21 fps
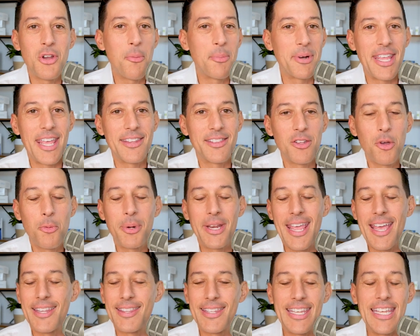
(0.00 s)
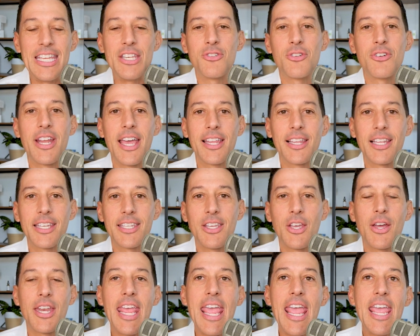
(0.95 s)
Nobody had the internet. Like
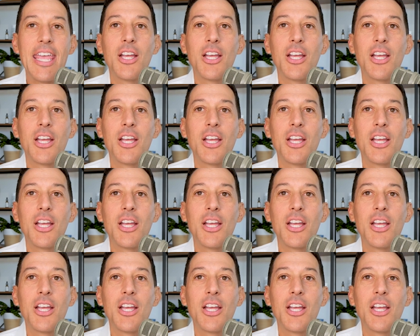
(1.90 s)
you had